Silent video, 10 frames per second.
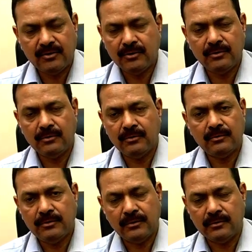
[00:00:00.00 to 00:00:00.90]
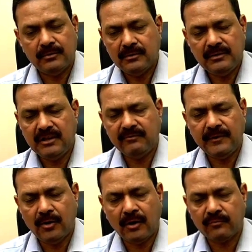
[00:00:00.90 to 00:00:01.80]
No, this
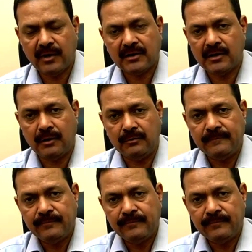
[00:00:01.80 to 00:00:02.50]
will not work now.